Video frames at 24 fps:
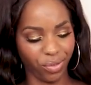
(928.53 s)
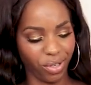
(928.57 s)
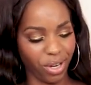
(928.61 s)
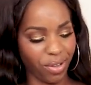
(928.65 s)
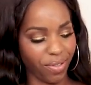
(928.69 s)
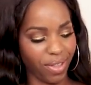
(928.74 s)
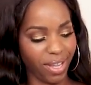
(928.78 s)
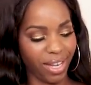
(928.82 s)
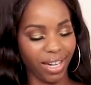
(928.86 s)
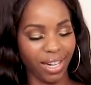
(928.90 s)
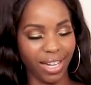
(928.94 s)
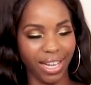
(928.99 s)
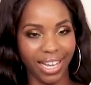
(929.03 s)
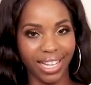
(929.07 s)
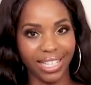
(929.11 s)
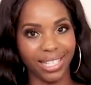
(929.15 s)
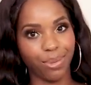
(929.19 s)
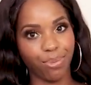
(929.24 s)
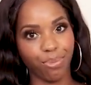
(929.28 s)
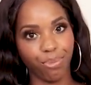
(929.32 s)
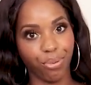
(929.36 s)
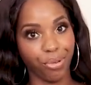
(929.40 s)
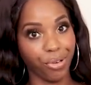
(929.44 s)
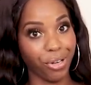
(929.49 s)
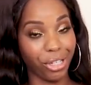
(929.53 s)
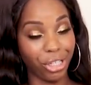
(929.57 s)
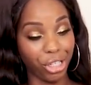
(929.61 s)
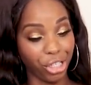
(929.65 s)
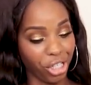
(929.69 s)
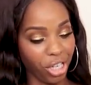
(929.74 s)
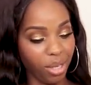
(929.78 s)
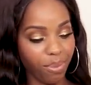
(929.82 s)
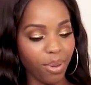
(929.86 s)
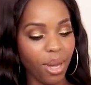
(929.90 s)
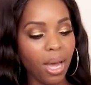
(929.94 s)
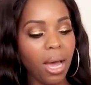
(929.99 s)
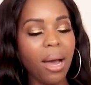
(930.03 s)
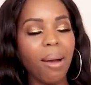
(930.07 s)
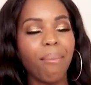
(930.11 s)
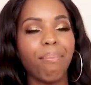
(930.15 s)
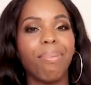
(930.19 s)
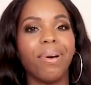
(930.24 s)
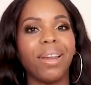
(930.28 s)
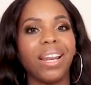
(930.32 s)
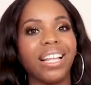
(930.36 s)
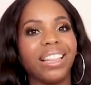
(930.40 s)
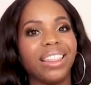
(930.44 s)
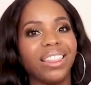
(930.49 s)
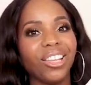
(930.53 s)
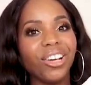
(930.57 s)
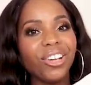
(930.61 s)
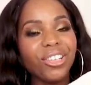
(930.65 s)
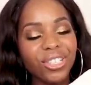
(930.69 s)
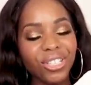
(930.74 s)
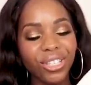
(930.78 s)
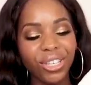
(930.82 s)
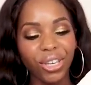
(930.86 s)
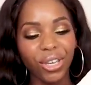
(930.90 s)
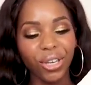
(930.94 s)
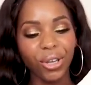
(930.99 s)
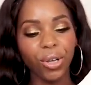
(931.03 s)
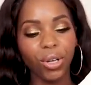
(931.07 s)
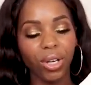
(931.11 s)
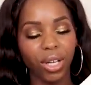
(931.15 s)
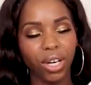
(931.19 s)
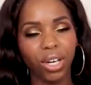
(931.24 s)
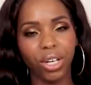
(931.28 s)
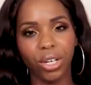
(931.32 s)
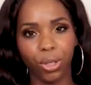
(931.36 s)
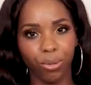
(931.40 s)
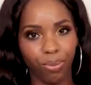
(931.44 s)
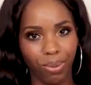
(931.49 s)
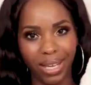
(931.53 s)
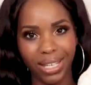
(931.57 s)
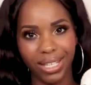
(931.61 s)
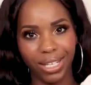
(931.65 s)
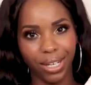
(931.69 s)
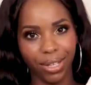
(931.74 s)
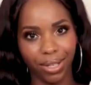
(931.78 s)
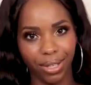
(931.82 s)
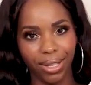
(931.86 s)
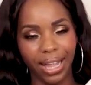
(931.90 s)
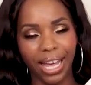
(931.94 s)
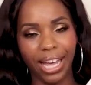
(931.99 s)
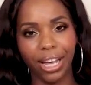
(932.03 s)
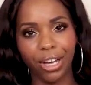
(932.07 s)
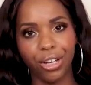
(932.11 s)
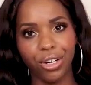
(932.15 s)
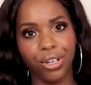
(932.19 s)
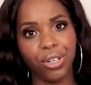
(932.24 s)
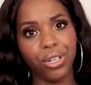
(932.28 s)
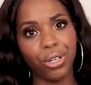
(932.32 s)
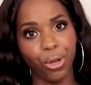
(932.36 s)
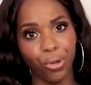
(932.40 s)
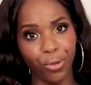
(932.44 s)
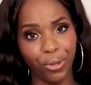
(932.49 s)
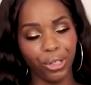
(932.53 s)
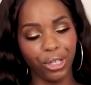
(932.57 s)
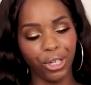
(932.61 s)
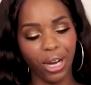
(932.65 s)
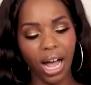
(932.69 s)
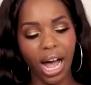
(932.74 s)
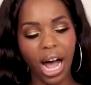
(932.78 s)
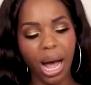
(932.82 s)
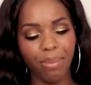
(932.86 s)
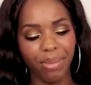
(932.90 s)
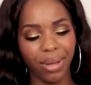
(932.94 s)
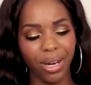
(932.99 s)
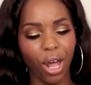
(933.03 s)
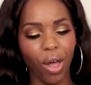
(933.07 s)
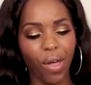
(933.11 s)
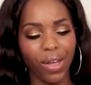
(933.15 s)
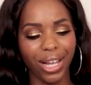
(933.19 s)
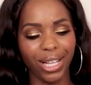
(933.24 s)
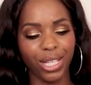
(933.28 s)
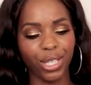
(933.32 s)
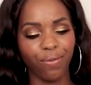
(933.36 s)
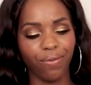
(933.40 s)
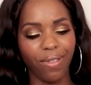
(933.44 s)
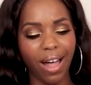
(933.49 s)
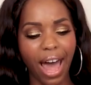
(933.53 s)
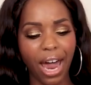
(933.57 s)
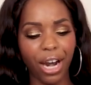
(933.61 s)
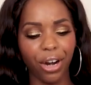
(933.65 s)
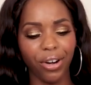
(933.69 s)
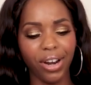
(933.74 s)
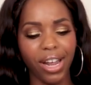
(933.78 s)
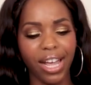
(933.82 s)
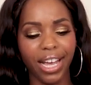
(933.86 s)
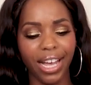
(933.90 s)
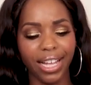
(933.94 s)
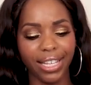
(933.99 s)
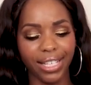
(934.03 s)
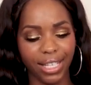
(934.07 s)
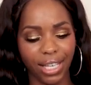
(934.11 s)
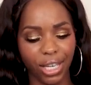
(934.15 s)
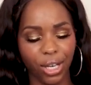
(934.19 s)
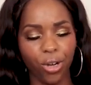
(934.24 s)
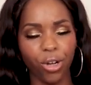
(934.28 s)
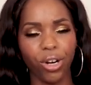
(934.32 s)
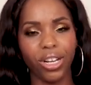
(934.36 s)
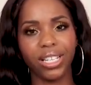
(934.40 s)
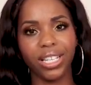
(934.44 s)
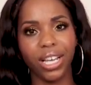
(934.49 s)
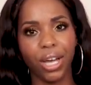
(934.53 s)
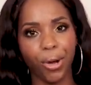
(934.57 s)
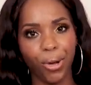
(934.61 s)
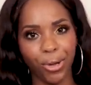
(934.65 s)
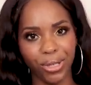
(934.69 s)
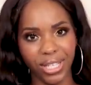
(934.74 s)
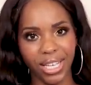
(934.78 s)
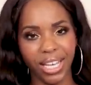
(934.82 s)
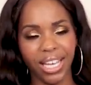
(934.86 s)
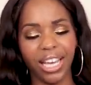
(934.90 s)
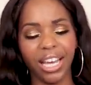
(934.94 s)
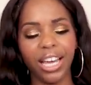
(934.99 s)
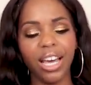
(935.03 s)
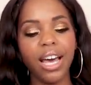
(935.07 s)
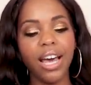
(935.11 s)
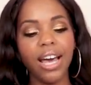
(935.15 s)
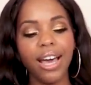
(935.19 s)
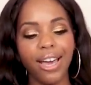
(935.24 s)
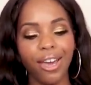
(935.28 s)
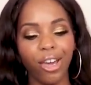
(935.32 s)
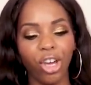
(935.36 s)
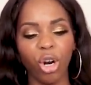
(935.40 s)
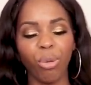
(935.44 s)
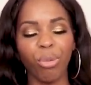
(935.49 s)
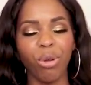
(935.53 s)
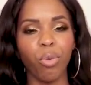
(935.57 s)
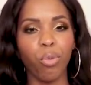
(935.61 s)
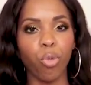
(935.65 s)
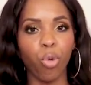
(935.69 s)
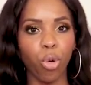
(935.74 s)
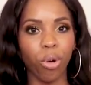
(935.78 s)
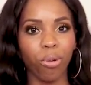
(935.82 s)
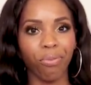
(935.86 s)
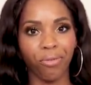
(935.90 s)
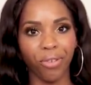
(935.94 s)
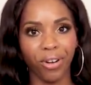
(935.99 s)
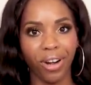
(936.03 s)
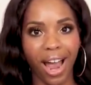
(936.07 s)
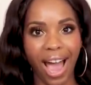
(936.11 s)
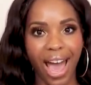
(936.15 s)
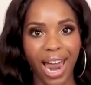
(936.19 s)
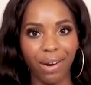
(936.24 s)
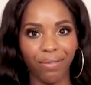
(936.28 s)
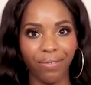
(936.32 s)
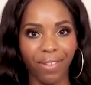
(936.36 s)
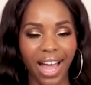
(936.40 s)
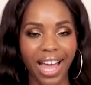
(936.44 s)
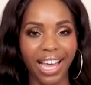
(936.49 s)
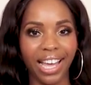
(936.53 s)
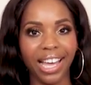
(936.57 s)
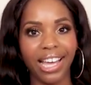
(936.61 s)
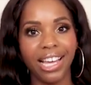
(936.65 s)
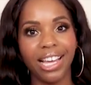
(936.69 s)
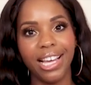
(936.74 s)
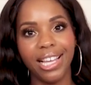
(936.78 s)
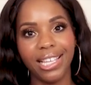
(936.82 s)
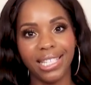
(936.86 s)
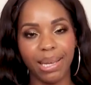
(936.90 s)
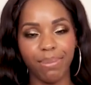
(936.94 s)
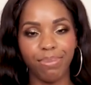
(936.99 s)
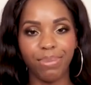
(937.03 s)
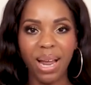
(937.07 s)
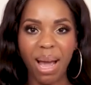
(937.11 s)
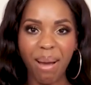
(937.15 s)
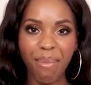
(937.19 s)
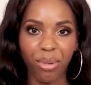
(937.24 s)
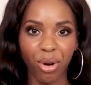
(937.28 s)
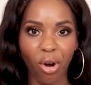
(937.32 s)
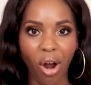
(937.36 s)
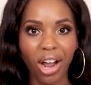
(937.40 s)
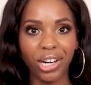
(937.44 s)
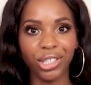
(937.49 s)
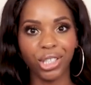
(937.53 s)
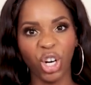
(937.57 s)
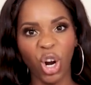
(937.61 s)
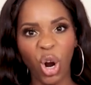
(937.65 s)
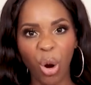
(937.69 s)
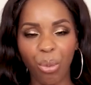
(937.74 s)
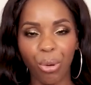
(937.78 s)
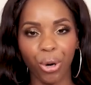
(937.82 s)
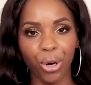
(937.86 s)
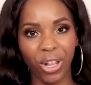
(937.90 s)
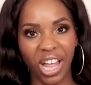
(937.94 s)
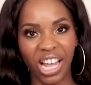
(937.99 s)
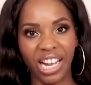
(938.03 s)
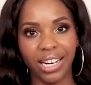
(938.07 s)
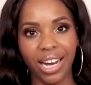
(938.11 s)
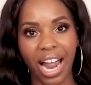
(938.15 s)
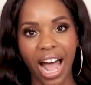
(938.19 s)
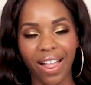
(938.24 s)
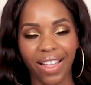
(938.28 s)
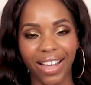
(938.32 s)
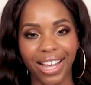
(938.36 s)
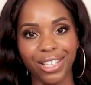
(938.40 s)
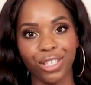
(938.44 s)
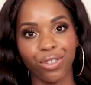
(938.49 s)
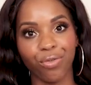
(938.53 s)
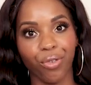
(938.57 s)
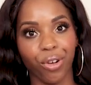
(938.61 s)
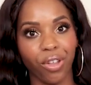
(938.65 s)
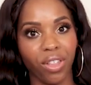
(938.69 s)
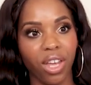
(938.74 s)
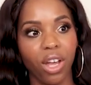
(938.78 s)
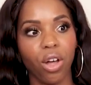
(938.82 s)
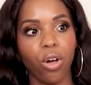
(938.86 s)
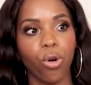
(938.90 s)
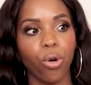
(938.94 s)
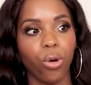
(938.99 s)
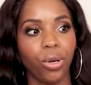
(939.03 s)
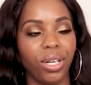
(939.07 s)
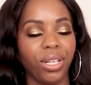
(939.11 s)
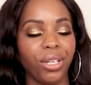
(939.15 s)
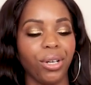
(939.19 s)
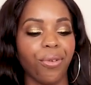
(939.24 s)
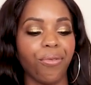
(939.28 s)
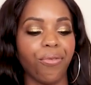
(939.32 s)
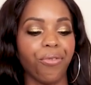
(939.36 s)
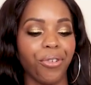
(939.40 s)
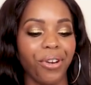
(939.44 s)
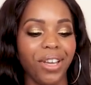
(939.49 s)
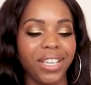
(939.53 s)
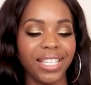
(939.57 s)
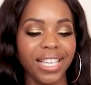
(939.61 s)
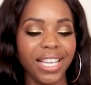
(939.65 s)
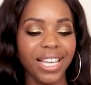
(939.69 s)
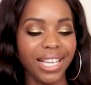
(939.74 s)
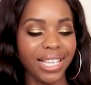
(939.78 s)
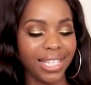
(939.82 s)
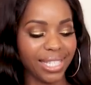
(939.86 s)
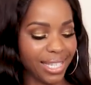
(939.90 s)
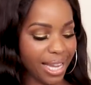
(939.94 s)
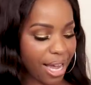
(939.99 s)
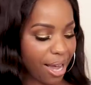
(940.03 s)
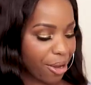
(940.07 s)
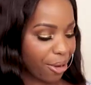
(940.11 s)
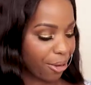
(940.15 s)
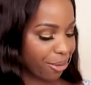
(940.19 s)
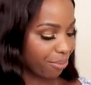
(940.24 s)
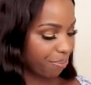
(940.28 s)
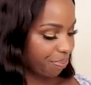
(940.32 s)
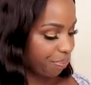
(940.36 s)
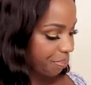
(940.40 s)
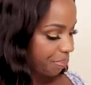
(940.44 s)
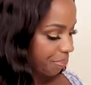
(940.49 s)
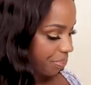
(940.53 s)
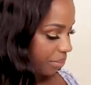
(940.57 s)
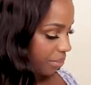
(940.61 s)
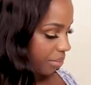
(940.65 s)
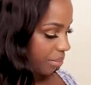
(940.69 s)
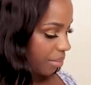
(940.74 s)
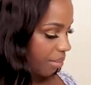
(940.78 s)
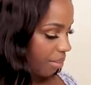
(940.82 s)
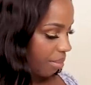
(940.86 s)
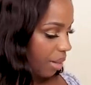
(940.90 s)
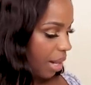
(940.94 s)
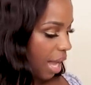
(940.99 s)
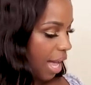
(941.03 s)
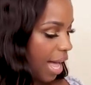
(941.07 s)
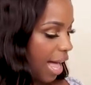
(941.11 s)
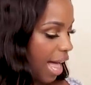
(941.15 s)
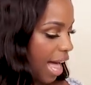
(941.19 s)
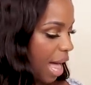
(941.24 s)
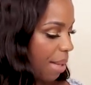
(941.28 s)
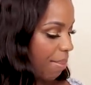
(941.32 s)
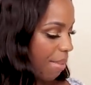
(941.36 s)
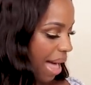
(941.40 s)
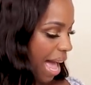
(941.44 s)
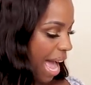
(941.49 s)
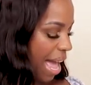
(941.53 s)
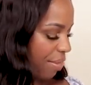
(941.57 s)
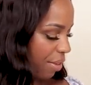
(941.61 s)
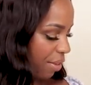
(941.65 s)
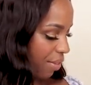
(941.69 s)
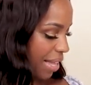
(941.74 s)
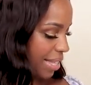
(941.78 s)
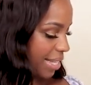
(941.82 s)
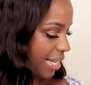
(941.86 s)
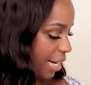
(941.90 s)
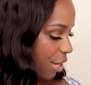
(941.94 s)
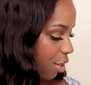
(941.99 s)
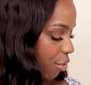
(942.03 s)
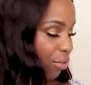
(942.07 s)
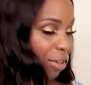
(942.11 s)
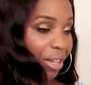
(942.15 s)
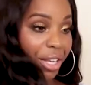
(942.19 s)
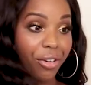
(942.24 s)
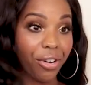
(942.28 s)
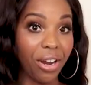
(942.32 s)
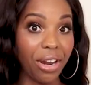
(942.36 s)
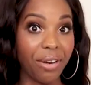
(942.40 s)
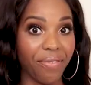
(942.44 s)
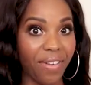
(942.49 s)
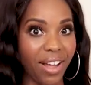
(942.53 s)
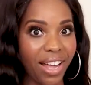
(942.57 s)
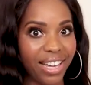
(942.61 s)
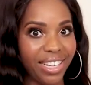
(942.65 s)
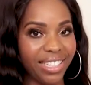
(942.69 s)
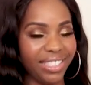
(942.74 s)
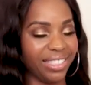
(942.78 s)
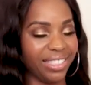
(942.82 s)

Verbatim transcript: or anything, like it's pretty cheap, but it looks cute and it'll basically like do the job. You know, like it's flattering, it's cute, it's cozy. It'll be warm for kind of like September, October, like not like it's really cold and you're freezing. So I think that's like a really great find.